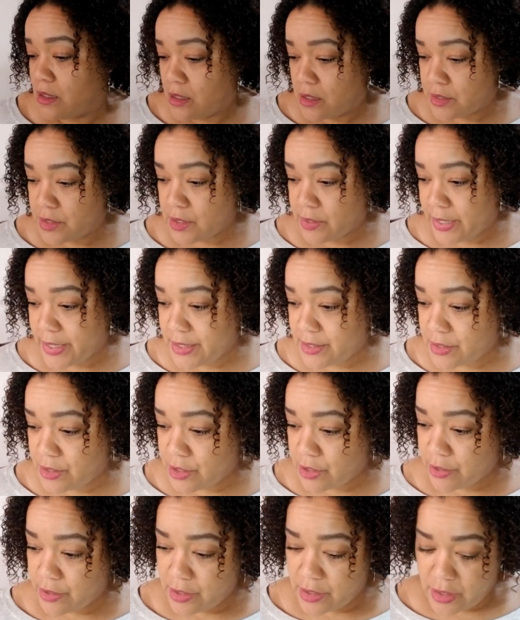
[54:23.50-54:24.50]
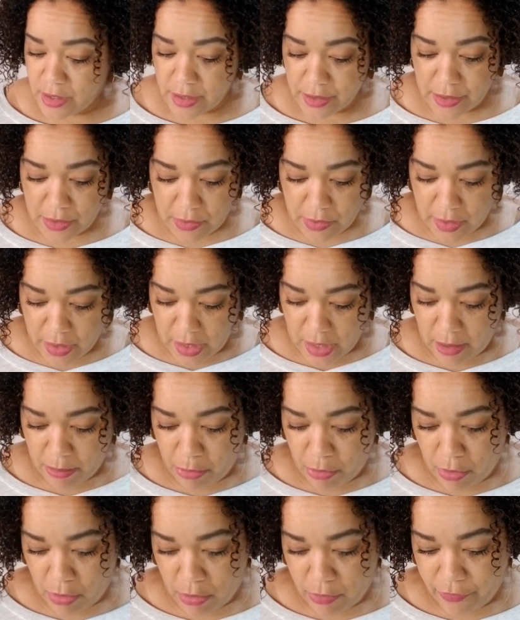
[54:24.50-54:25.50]
So I started this on
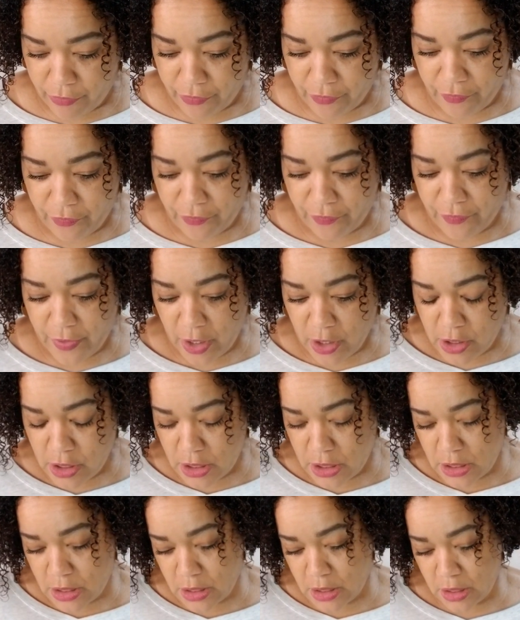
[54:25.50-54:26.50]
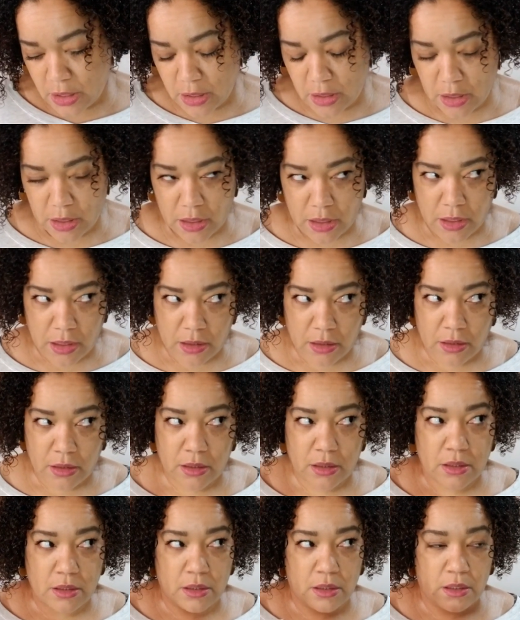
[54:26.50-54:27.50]
April 1st
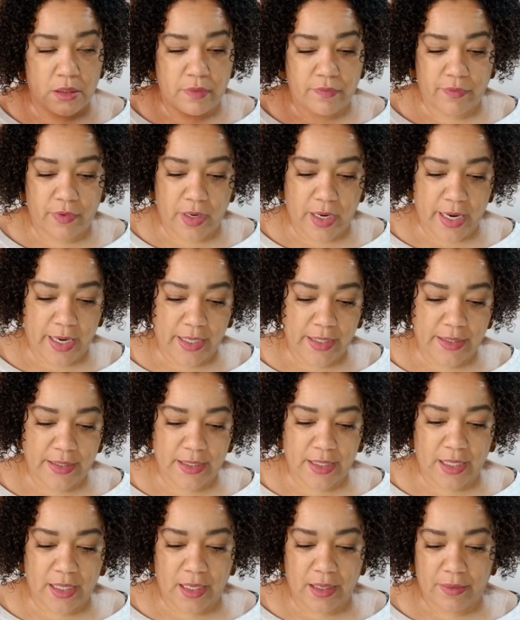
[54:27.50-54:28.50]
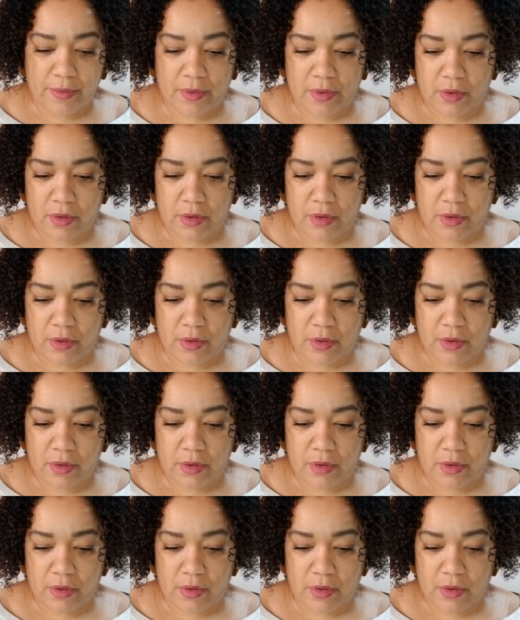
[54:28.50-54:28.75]
for high tea.